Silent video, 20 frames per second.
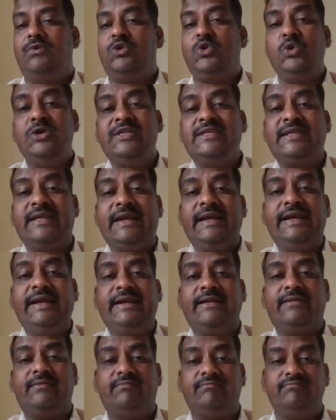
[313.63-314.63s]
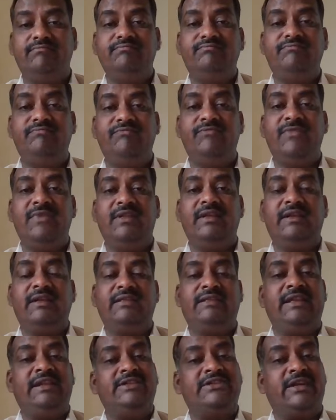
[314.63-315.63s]
To his credit,
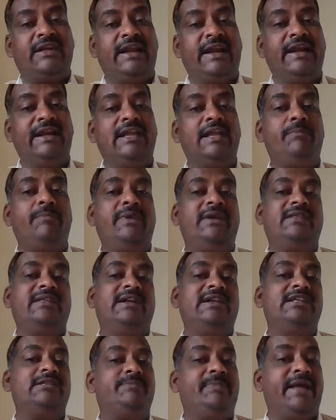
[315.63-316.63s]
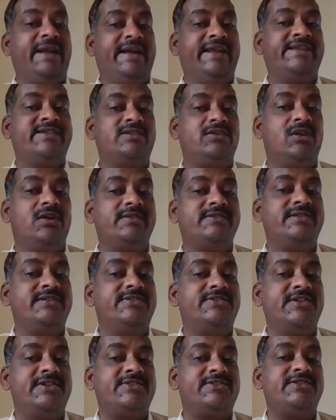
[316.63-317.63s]
there is a great epic that is Paradise Lost in
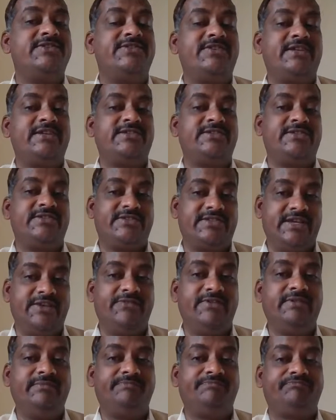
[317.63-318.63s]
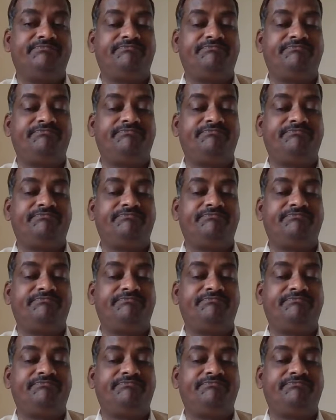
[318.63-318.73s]
1667.